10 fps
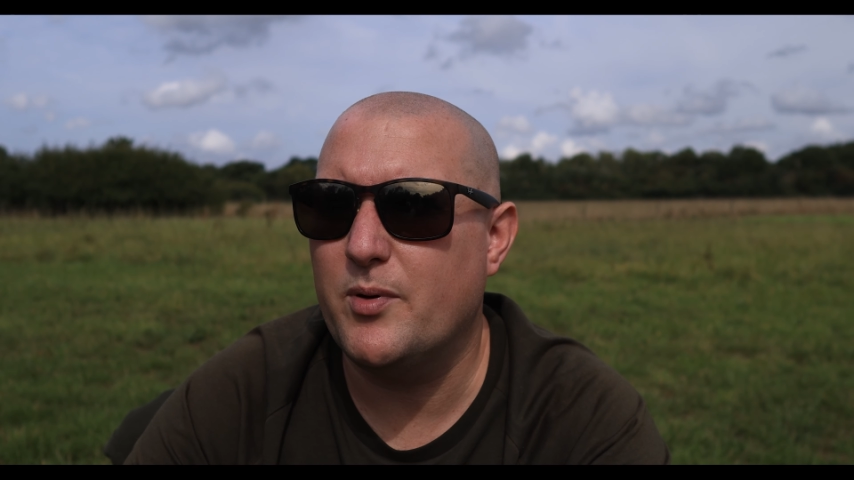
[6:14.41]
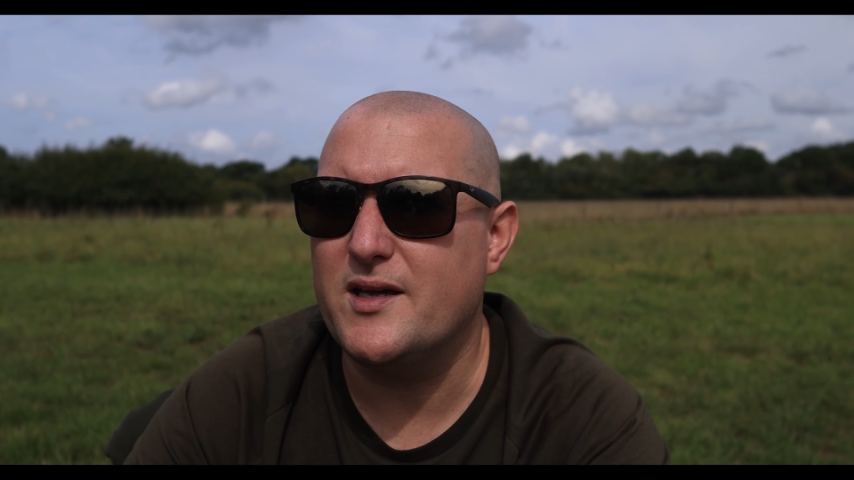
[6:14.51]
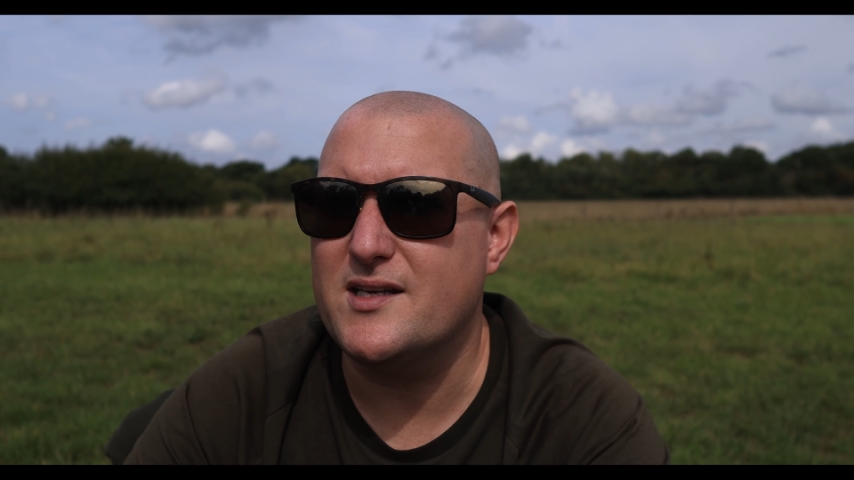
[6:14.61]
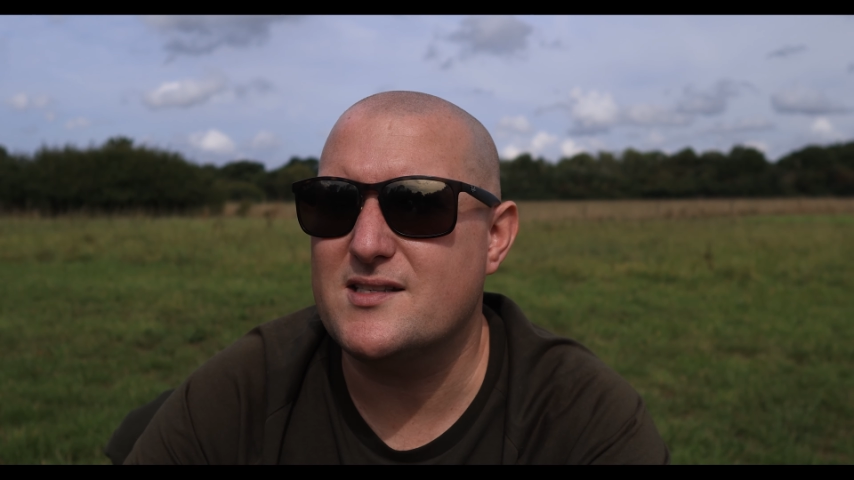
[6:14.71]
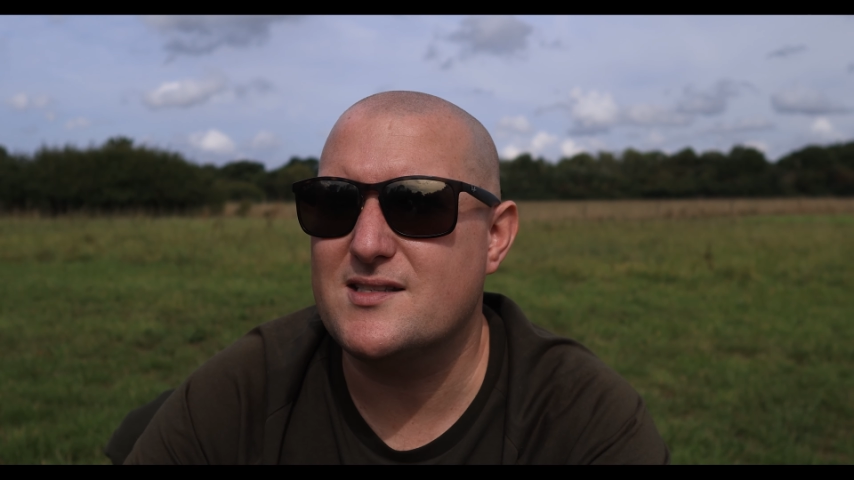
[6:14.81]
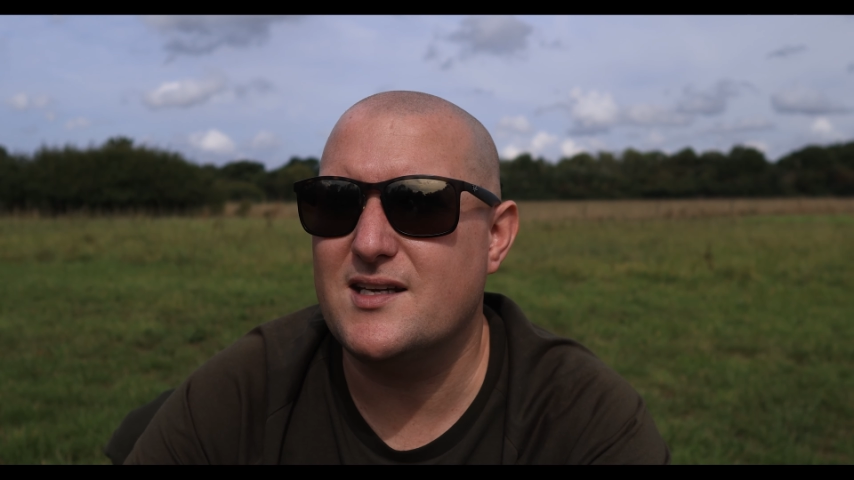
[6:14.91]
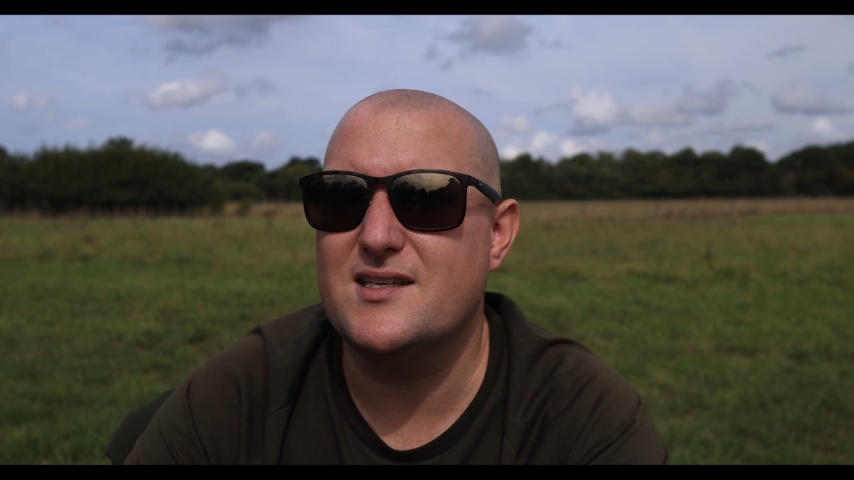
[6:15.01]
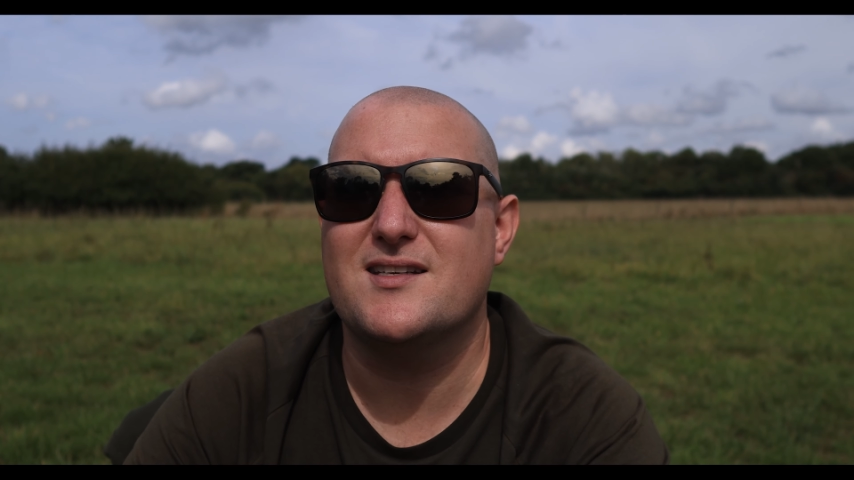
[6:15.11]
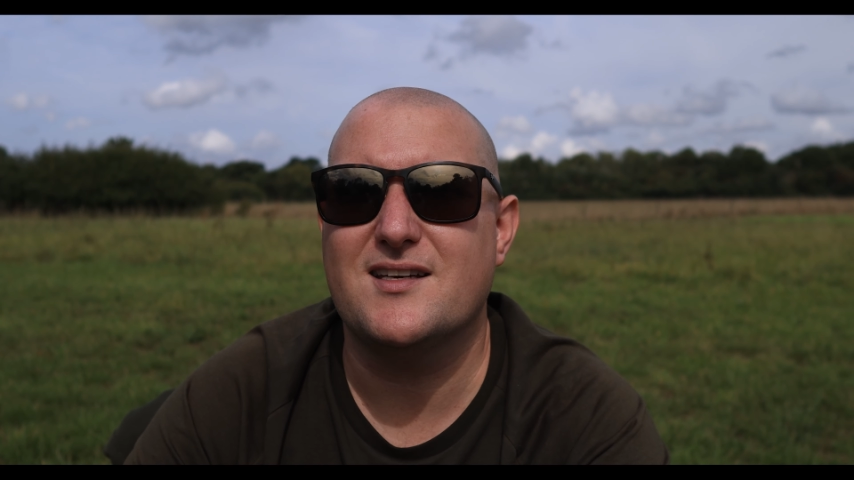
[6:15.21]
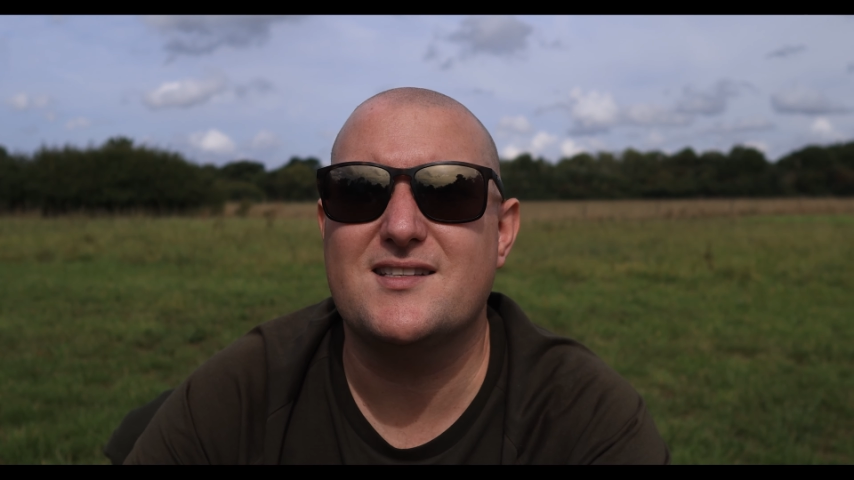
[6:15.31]
but it's
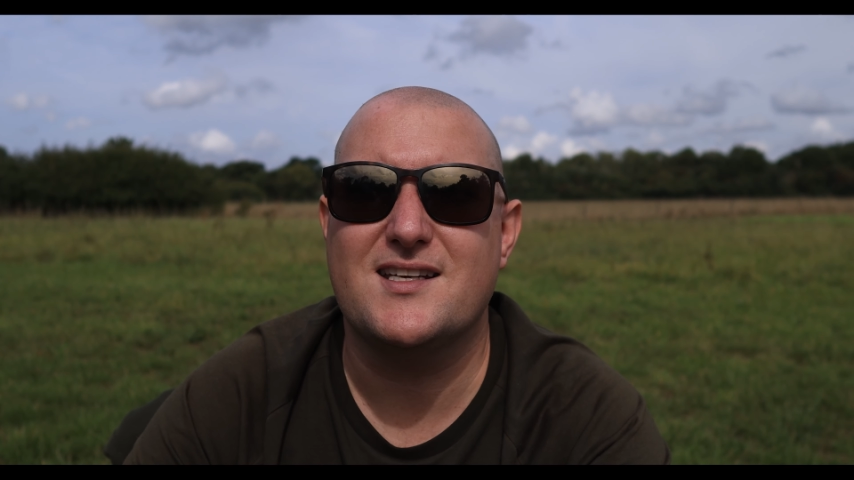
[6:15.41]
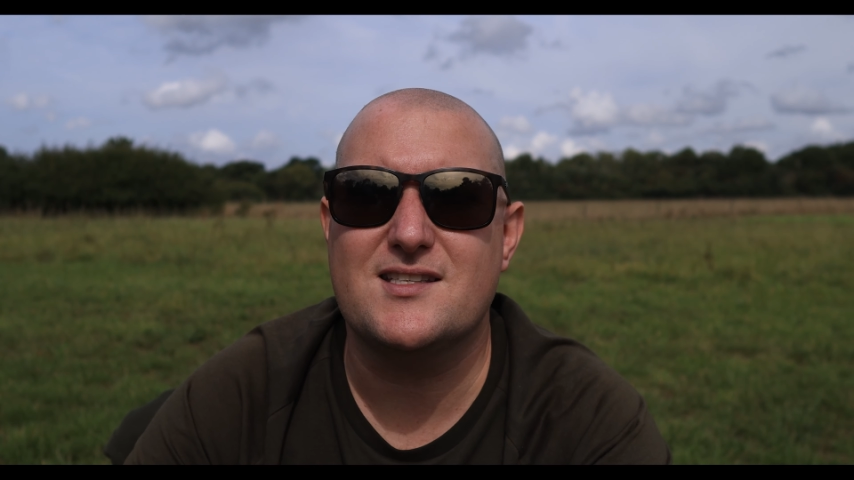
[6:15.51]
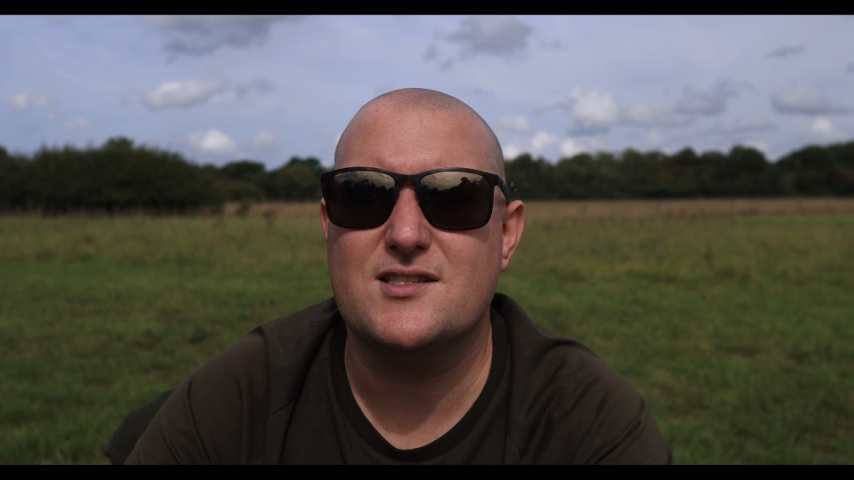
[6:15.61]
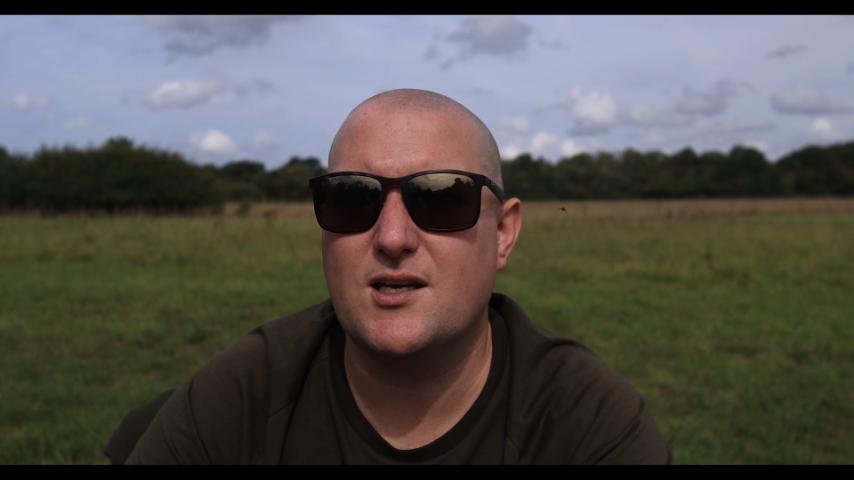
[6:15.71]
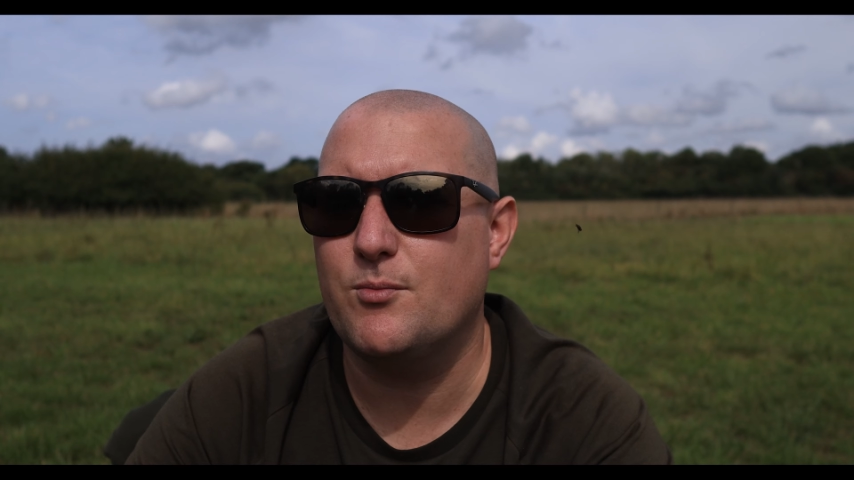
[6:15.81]
at a decent